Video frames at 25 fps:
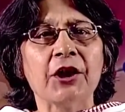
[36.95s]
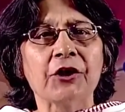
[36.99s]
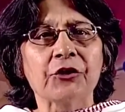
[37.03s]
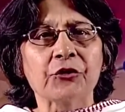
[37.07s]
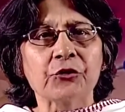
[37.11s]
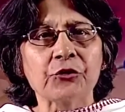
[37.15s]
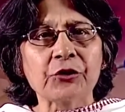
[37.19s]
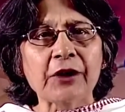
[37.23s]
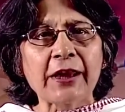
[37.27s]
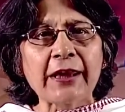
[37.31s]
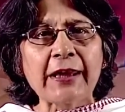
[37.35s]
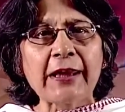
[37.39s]

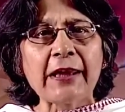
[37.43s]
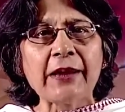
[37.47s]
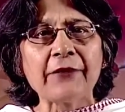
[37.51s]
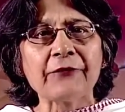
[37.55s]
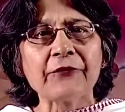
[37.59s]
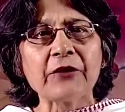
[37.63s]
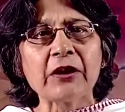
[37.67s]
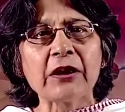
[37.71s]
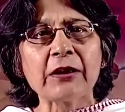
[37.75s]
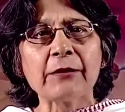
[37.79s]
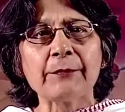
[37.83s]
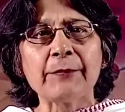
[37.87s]
Today,
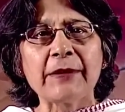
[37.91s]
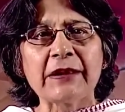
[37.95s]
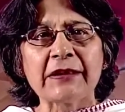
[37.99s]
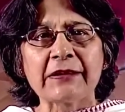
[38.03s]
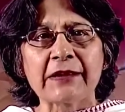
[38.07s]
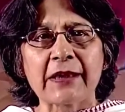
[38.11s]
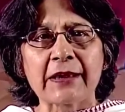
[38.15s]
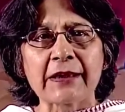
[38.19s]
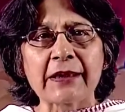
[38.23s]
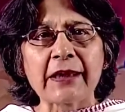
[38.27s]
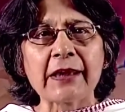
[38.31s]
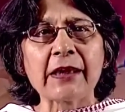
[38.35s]
we will be
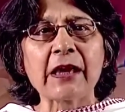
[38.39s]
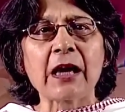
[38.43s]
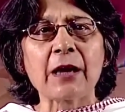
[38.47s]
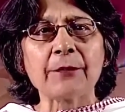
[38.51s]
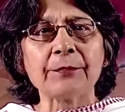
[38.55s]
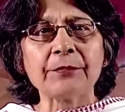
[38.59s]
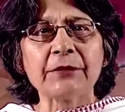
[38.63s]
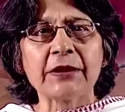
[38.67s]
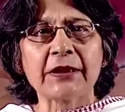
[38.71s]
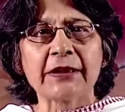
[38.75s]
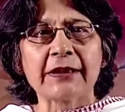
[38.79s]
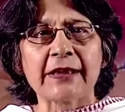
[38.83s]
taking
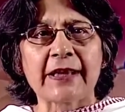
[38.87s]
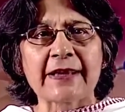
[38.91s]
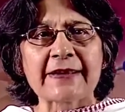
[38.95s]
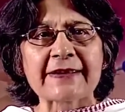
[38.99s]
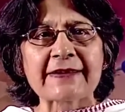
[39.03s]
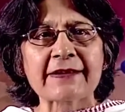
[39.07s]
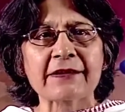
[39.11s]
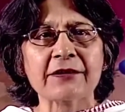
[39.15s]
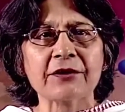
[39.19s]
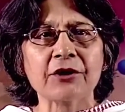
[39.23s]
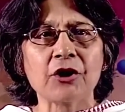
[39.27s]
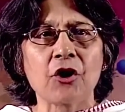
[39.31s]
up the
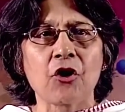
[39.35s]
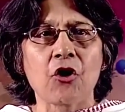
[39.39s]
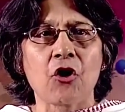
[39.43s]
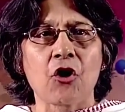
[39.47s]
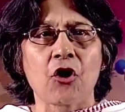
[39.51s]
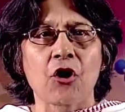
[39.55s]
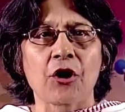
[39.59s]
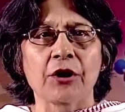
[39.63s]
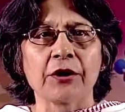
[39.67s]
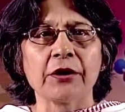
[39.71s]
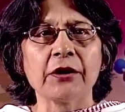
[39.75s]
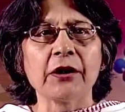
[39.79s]
lesson
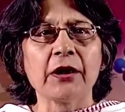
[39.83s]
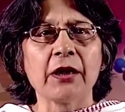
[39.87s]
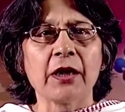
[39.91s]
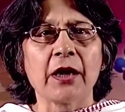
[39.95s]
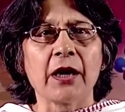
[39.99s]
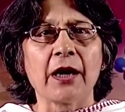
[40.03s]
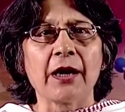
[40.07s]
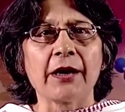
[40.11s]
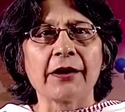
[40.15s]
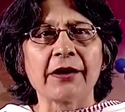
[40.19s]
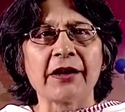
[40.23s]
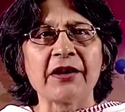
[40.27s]
on
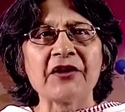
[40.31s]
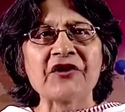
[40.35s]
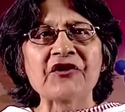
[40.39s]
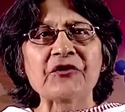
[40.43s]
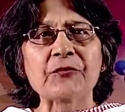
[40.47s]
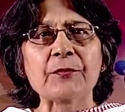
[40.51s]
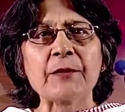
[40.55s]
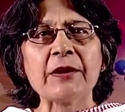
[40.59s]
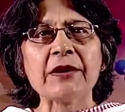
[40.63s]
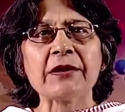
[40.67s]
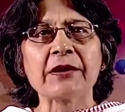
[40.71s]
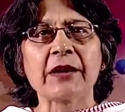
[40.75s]

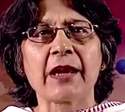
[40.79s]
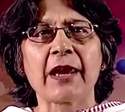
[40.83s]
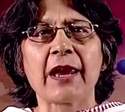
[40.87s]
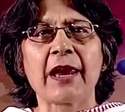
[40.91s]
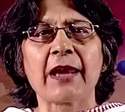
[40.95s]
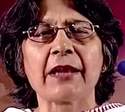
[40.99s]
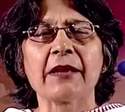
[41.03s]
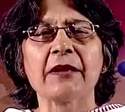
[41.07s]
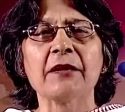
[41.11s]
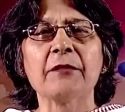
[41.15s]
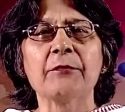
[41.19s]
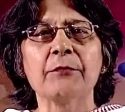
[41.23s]
arrangement
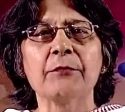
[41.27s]
and